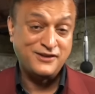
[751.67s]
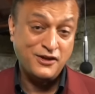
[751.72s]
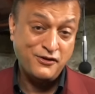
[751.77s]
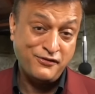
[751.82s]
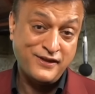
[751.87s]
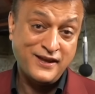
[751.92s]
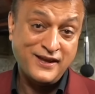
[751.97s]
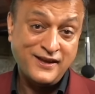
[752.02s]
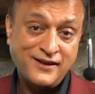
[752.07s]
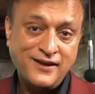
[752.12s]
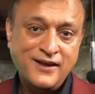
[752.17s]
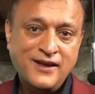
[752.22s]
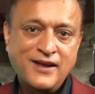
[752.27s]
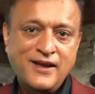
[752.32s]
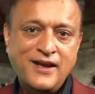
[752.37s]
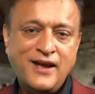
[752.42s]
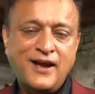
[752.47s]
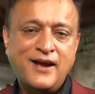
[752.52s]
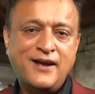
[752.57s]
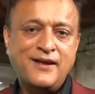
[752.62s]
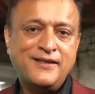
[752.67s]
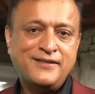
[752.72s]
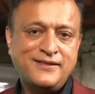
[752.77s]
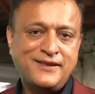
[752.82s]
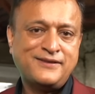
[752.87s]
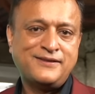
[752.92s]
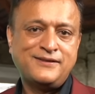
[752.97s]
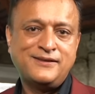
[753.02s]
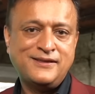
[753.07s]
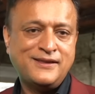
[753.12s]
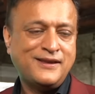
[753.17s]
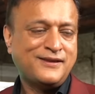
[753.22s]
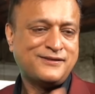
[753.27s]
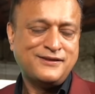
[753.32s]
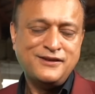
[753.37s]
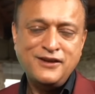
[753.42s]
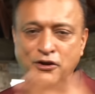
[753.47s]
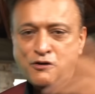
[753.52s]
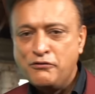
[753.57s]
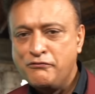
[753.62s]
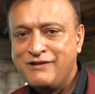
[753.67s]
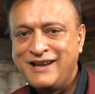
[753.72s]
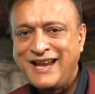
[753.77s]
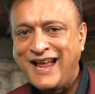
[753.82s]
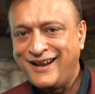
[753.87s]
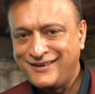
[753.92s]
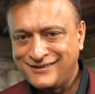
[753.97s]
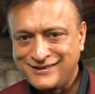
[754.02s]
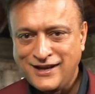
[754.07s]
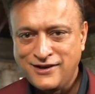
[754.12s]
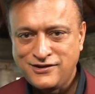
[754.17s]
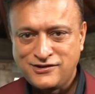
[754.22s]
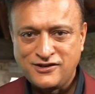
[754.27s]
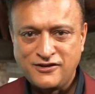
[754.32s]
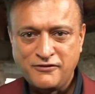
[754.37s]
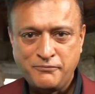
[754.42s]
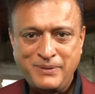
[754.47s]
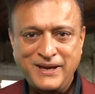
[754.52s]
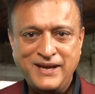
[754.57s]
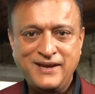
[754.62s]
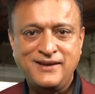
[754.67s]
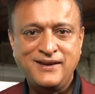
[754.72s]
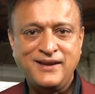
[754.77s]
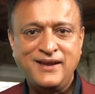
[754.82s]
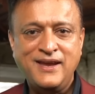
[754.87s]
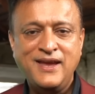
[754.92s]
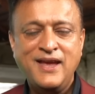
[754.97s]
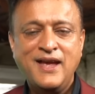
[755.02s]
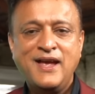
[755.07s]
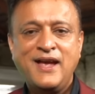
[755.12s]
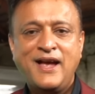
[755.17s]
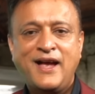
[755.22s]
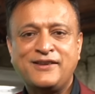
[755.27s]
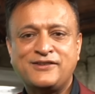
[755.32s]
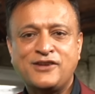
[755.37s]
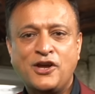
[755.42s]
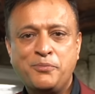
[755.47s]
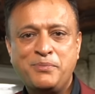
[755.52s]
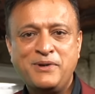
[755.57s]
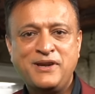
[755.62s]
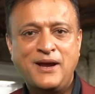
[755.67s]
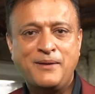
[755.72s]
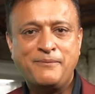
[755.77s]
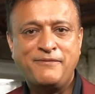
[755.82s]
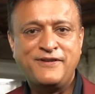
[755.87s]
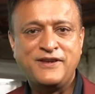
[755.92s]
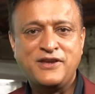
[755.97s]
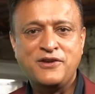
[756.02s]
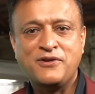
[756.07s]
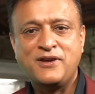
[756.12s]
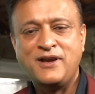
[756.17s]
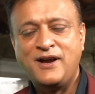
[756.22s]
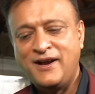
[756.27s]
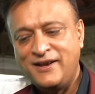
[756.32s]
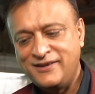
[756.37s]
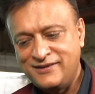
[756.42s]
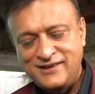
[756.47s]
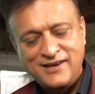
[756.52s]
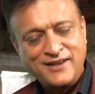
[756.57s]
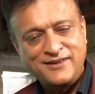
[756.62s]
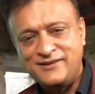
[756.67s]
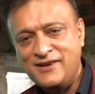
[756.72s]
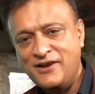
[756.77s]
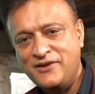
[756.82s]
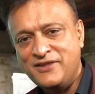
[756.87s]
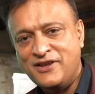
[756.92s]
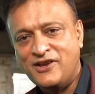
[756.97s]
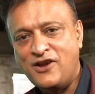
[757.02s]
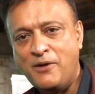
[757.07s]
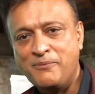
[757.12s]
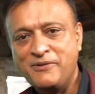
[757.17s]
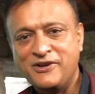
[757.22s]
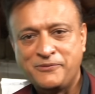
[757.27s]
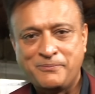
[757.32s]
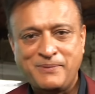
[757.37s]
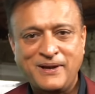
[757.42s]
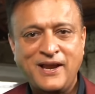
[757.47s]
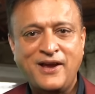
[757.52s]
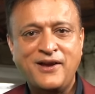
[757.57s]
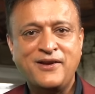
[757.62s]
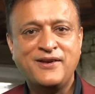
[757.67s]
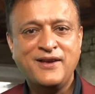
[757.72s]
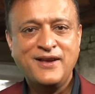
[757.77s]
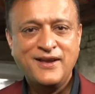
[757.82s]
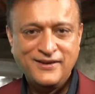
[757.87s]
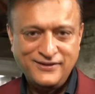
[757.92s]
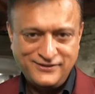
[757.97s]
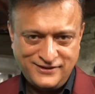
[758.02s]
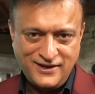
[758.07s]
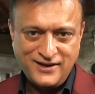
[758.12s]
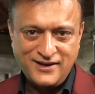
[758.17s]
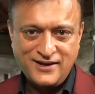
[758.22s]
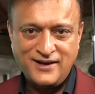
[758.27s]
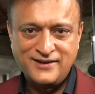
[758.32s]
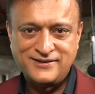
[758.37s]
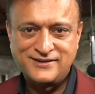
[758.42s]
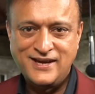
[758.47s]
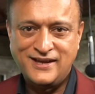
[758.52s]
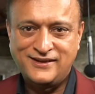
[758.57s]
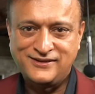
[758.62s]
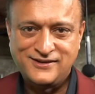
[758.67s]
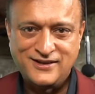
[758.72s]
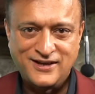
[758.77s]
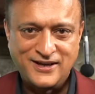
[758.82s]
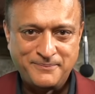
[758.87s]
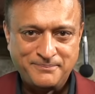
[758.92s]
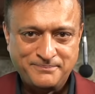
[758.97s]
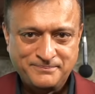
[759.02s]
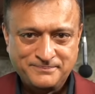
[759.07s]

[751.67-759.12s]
you think this new relaxation of PD has opened up for you guys. Let us know in the comments below. See you guys next time.